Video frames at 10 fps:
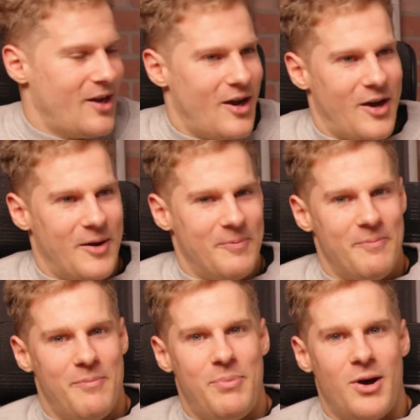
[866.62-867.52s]

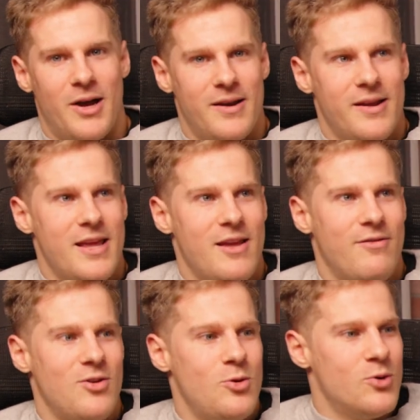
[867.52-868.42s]
But
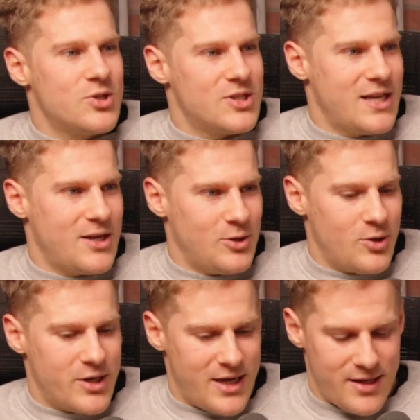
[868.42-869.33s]
if you were to take a
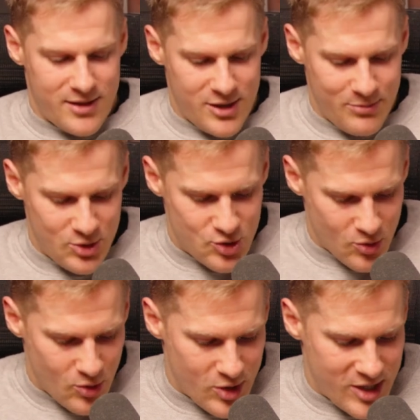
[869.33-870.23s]
look at the
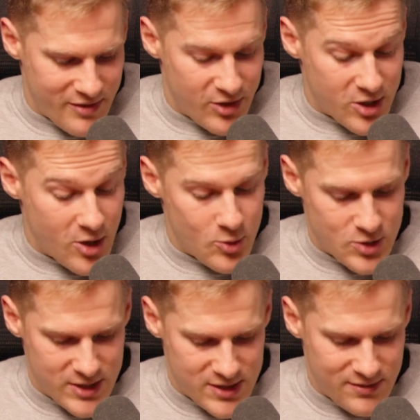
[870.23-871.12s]
majority of the
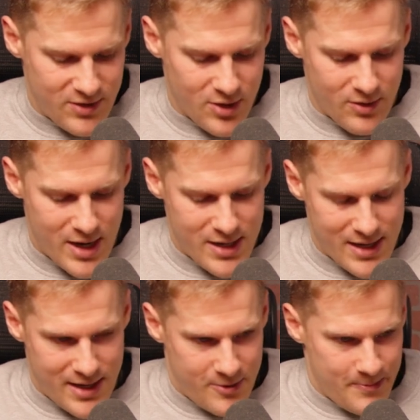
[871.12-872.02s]
coaching sphere right
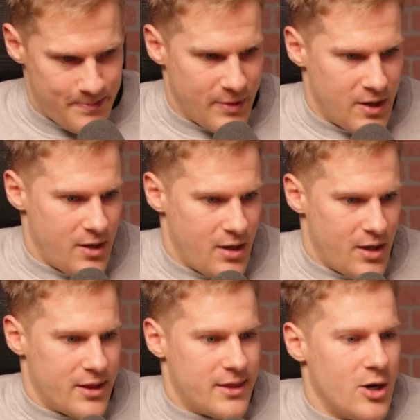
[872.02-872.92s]
now,
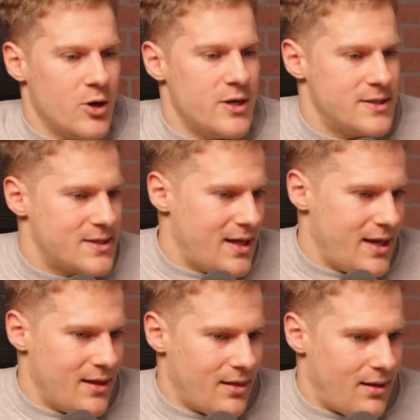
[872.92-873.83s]
there is
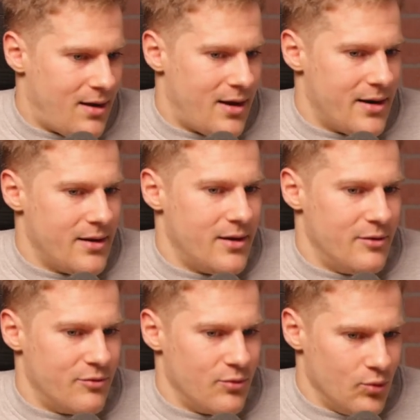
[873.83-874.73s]
a lot
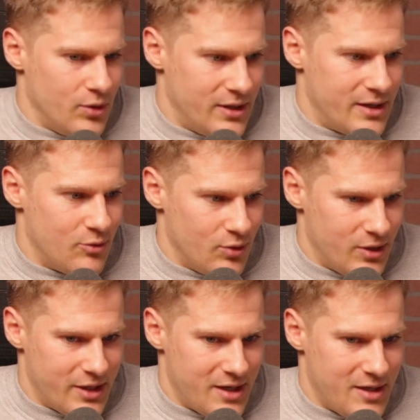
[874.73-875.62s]
of really,
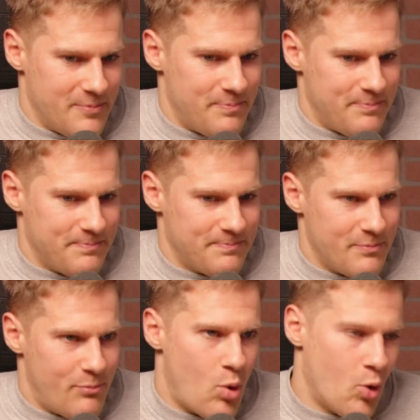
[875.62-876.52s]
really
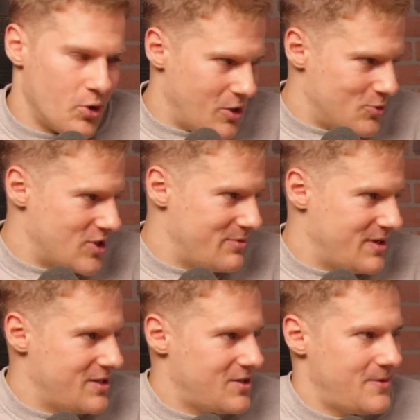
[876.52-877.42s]
poor coaching
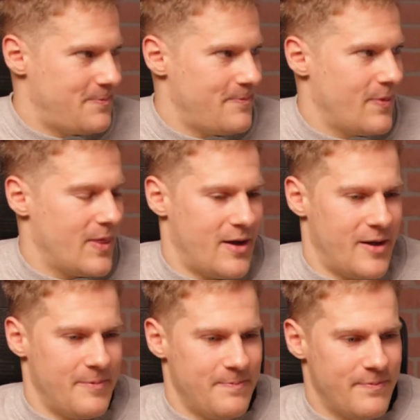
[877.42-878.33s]
being
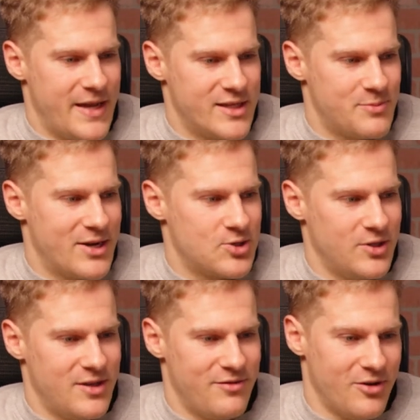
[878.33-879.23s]
done,
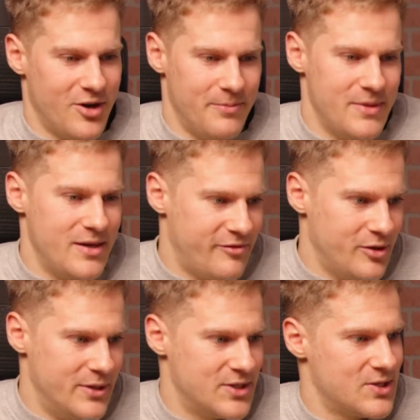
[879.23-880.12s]
especially from
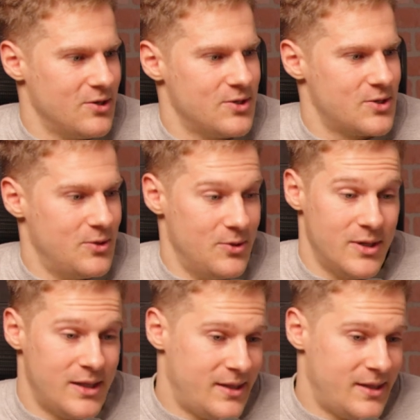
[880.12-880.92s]
influencers who